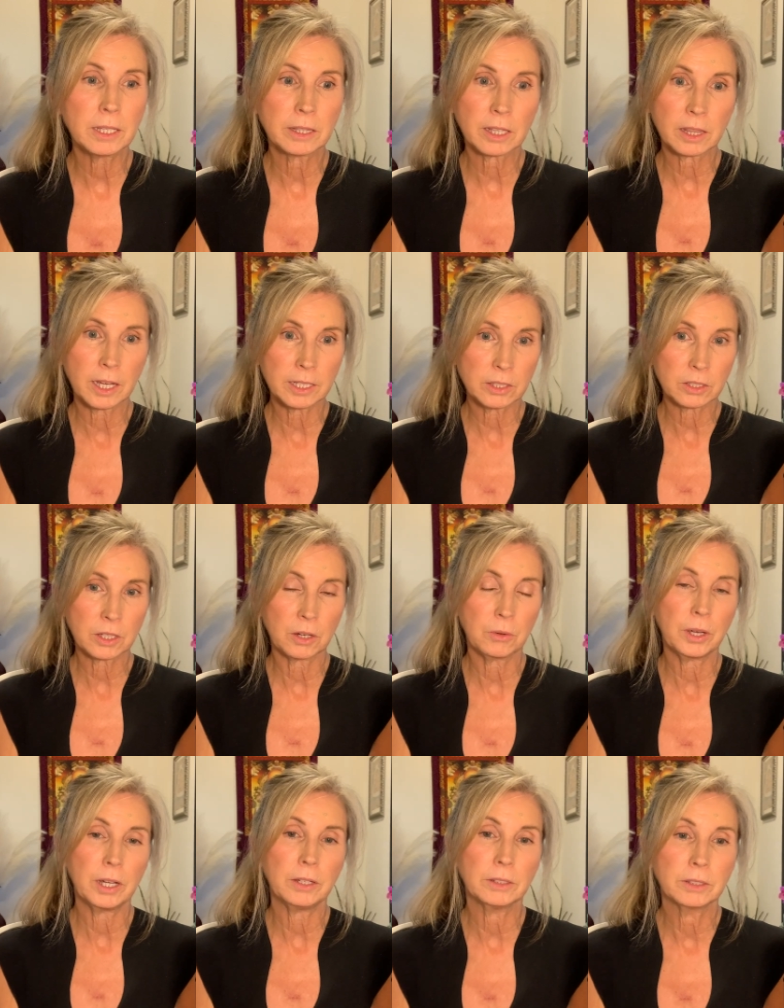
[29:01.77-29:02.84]
the lights go
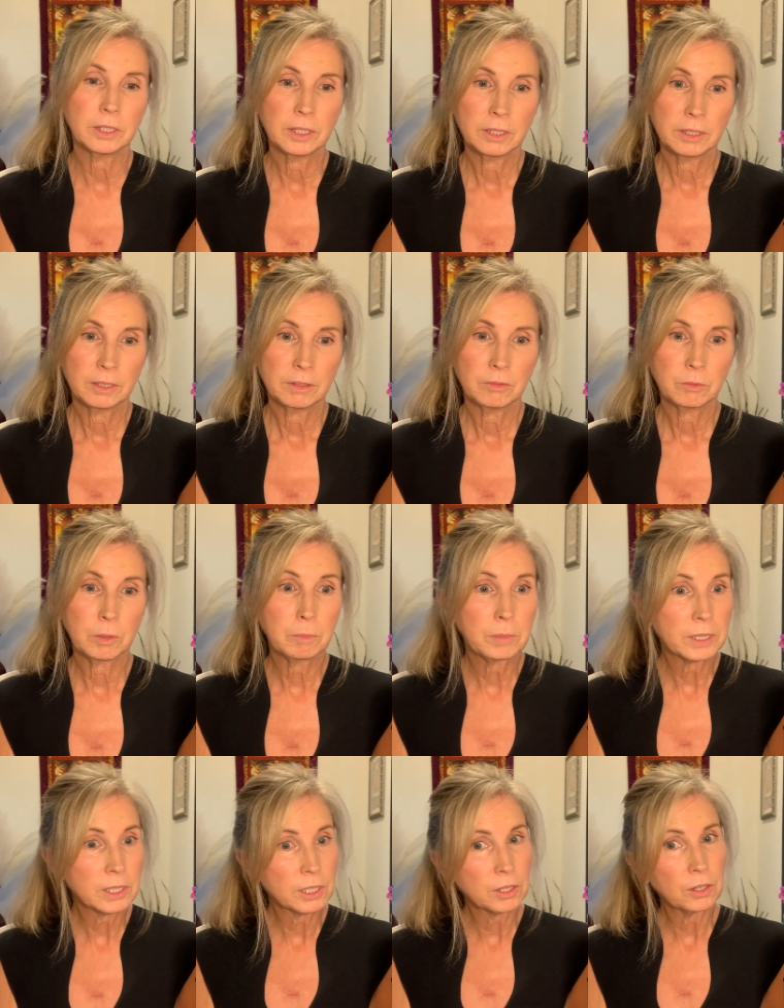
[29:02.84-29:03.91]
out, been
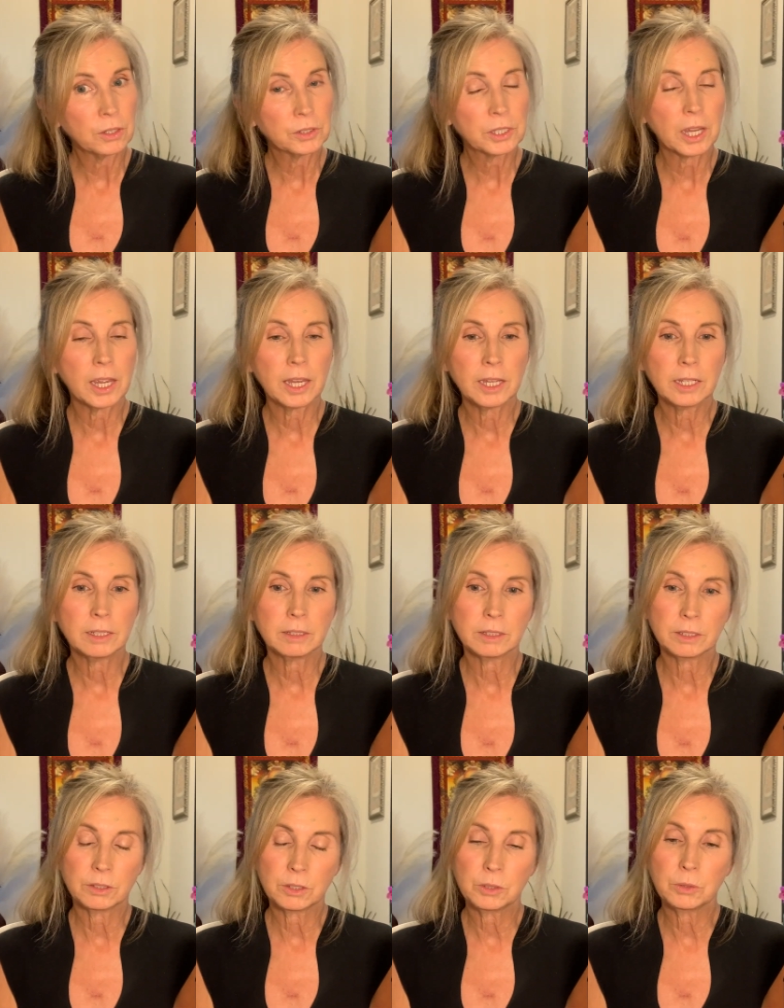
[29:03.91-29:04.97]
busy all day
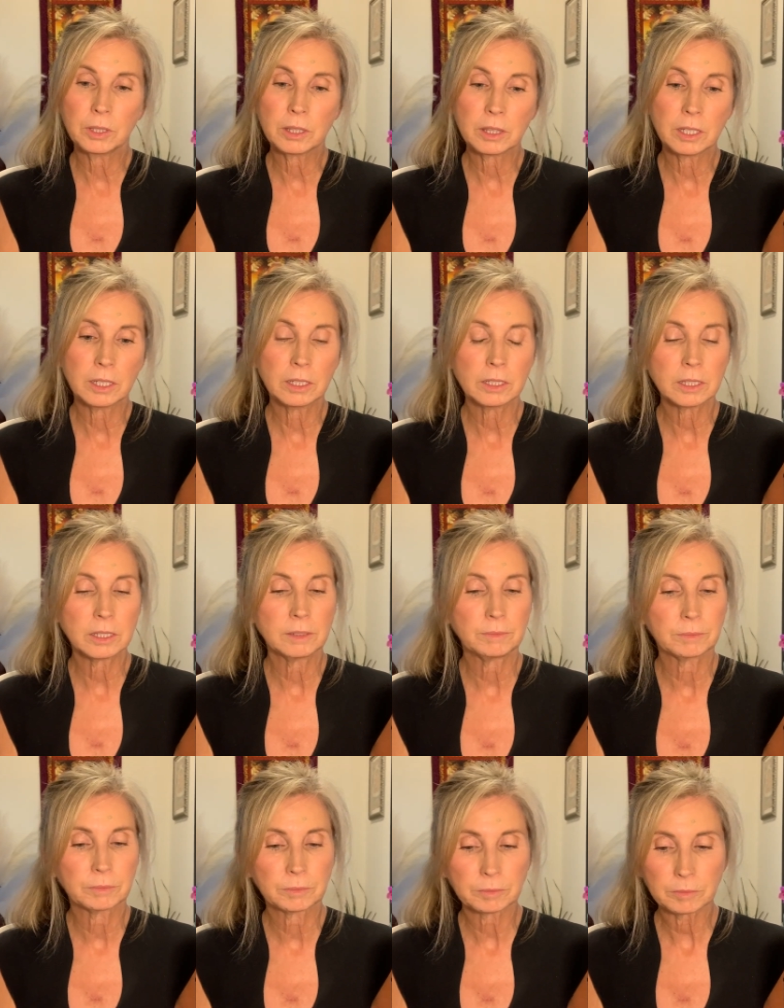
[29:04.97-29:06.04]
and doing things,
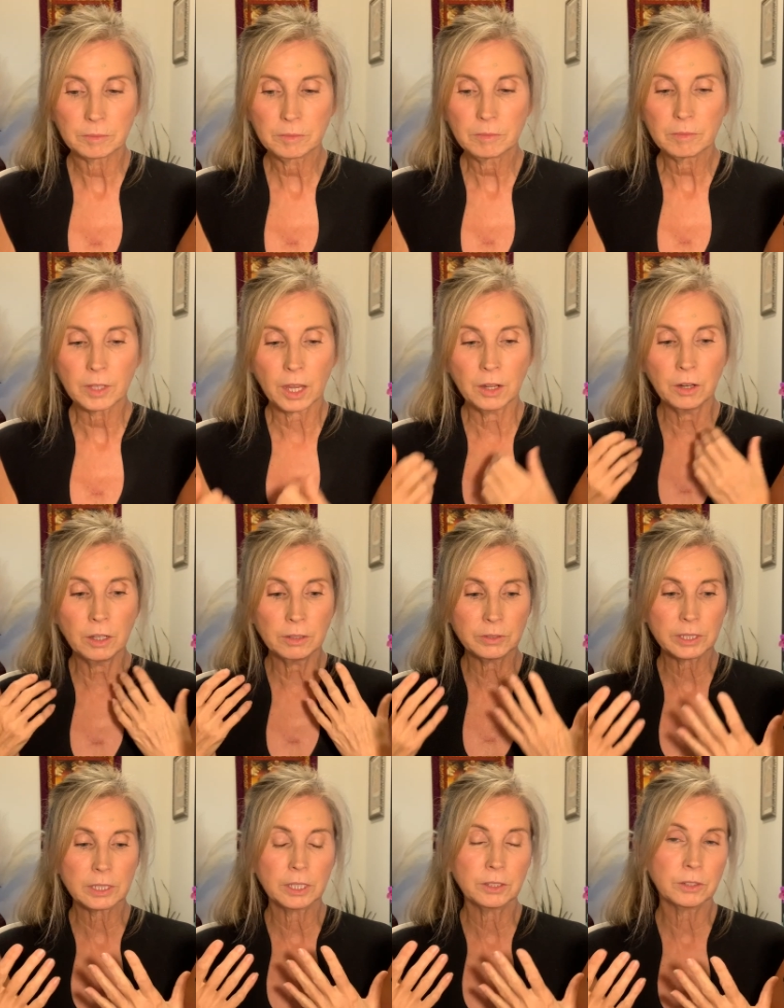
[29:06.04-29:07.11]
and all of a
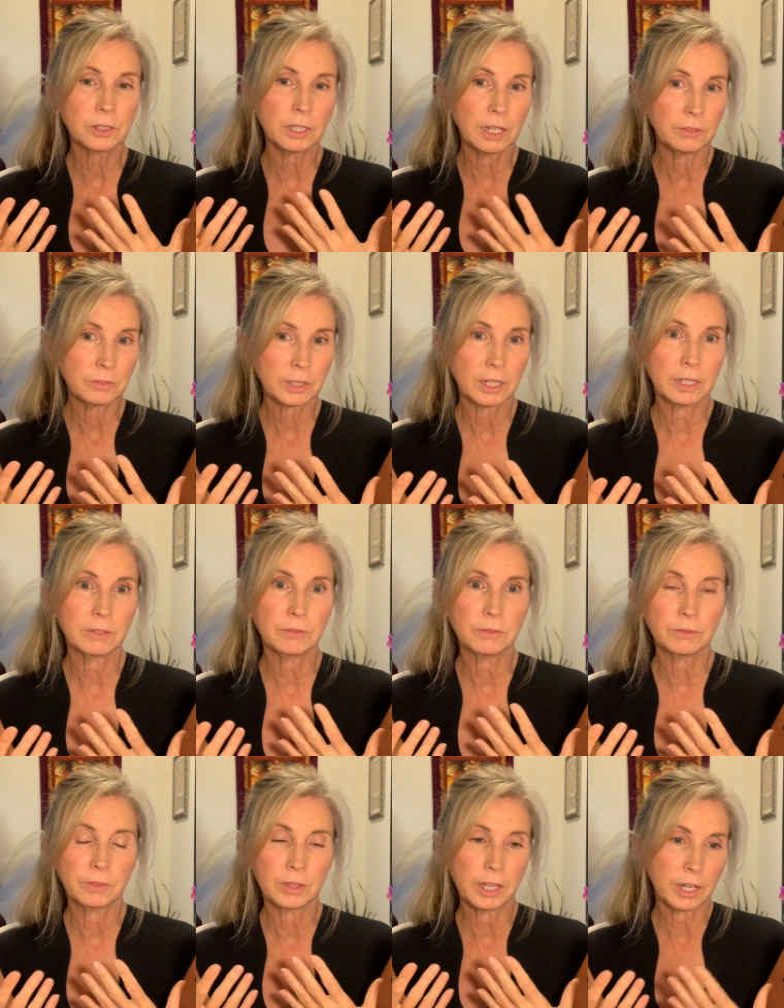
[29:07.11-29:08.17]
sudden you're left kind of
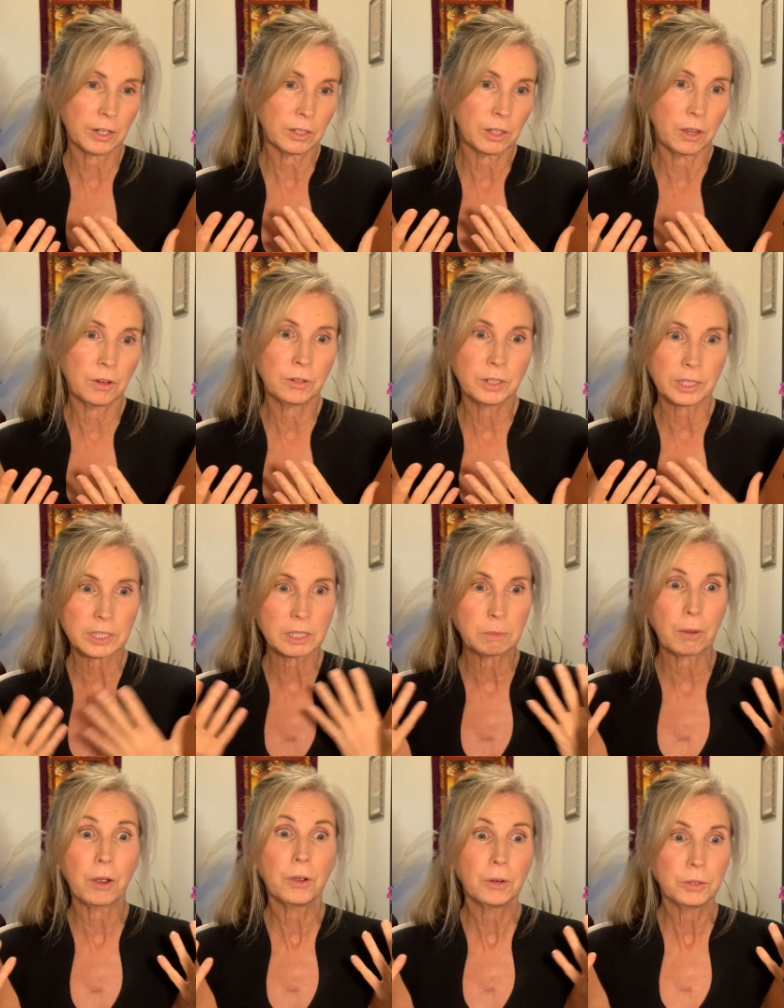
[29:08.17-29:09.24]
there alone,
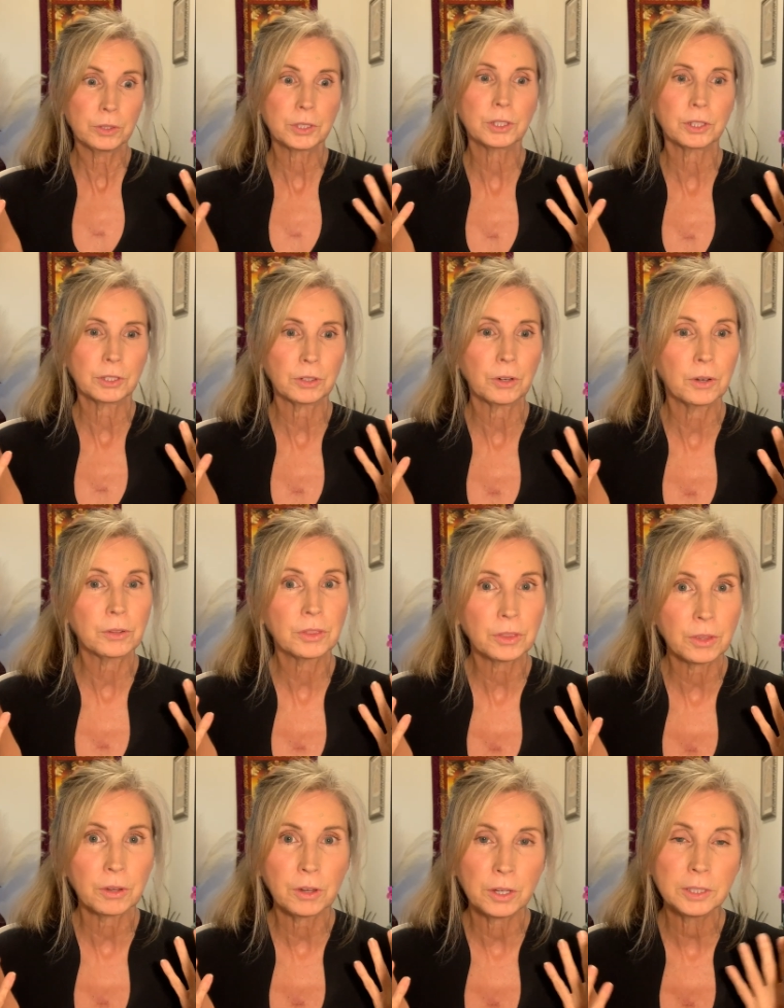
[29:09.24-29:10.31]
exposed to your own
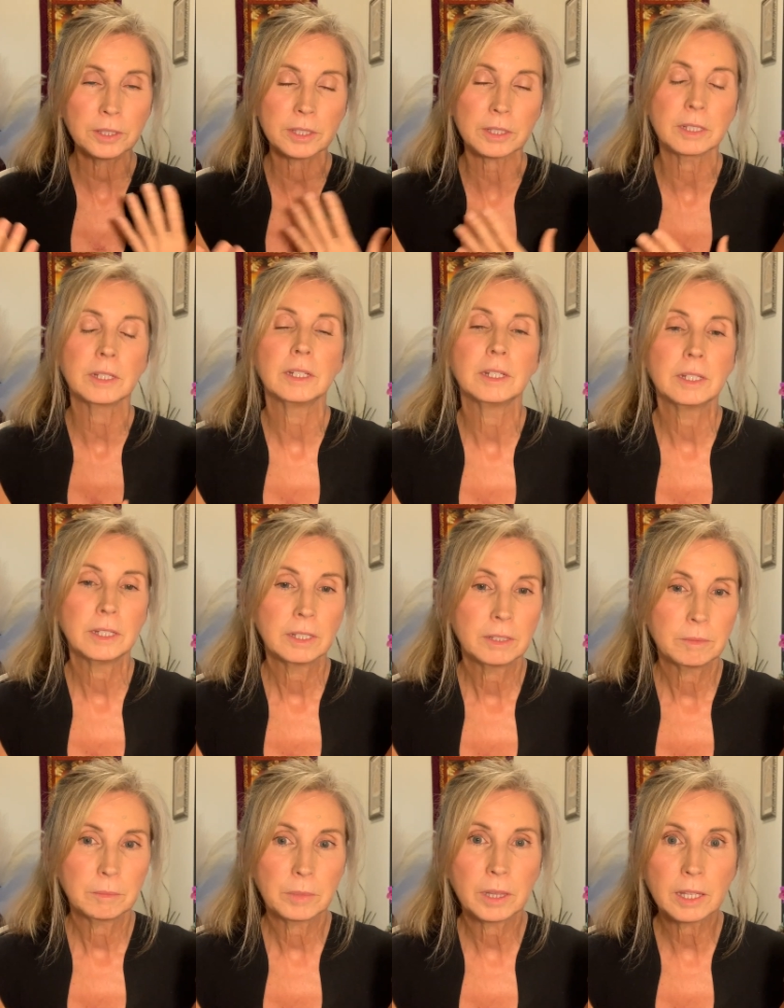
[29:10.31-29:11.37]
thoughts,
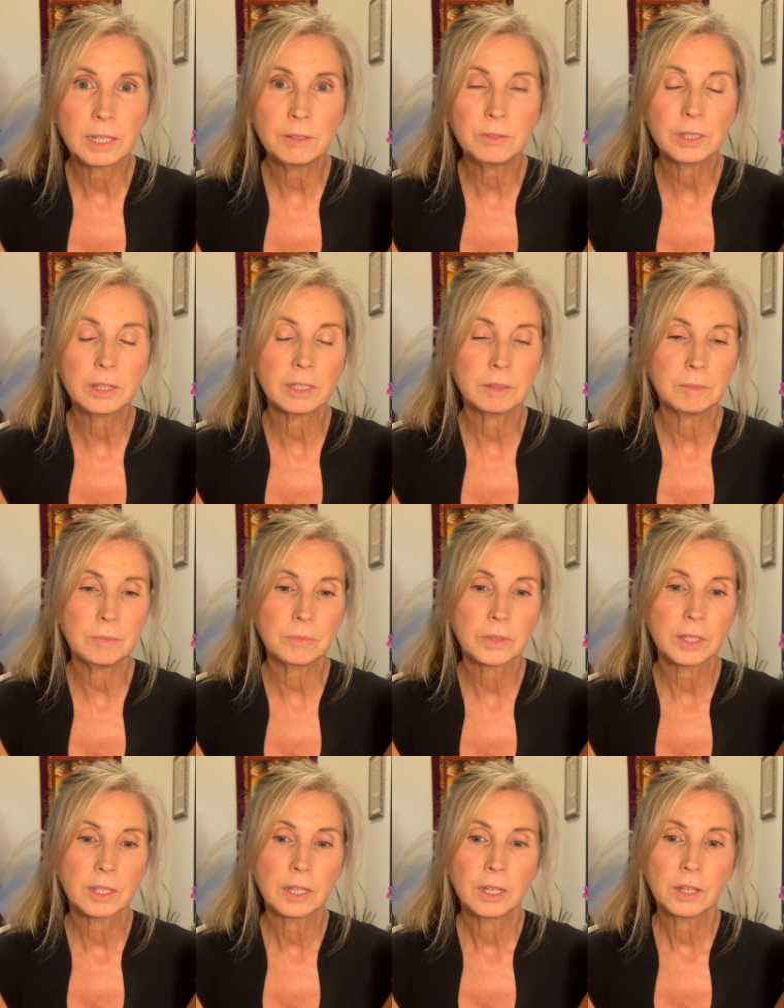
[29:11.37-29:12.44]
believing them,
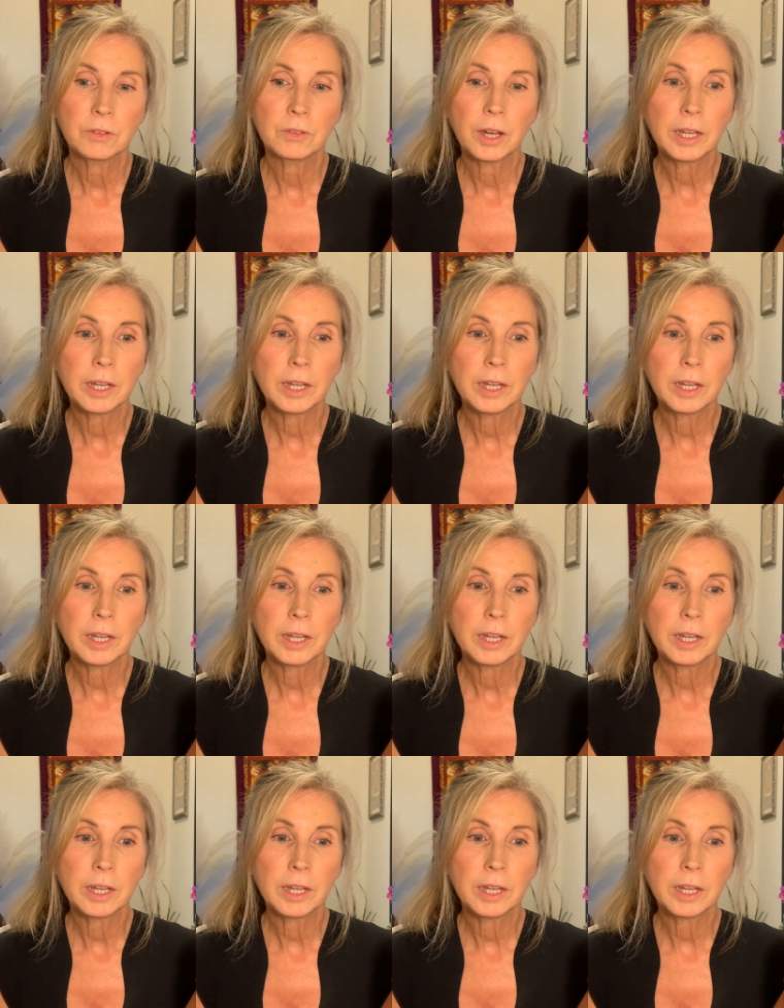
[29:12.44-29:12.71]
right?